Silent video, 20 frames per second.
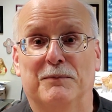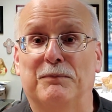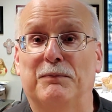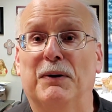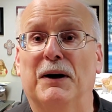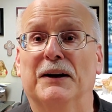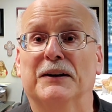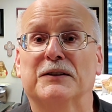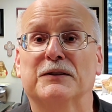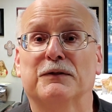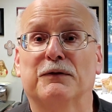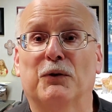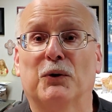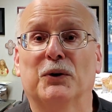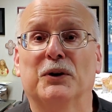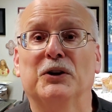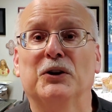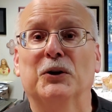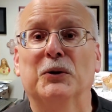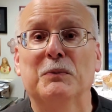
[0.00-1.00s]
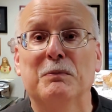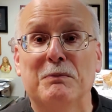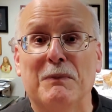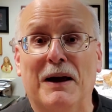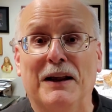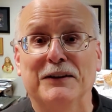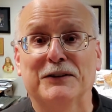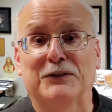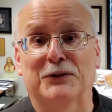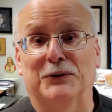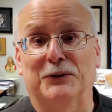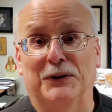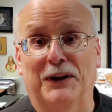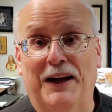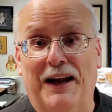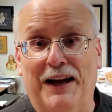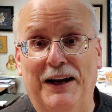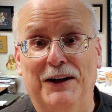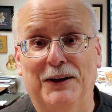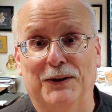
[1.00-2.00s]
But for your mental
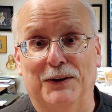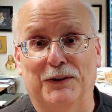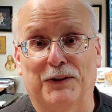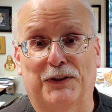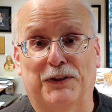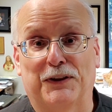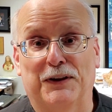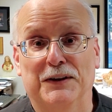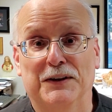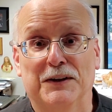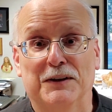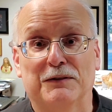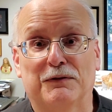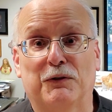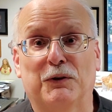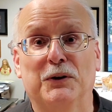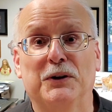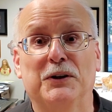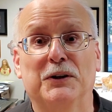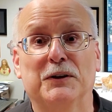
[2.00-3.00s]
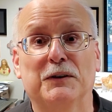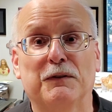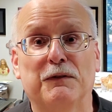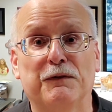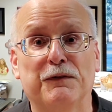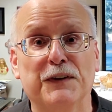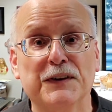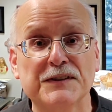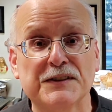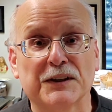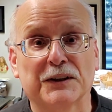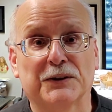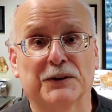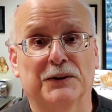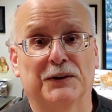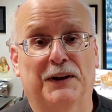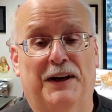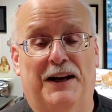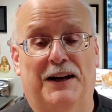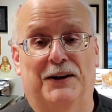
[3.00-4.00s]
health, for your
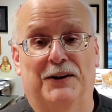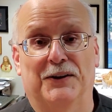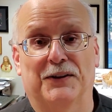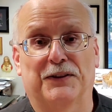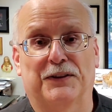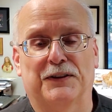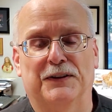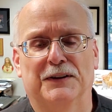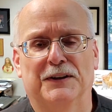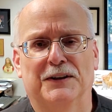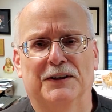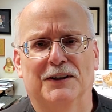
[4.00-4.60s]
physical health,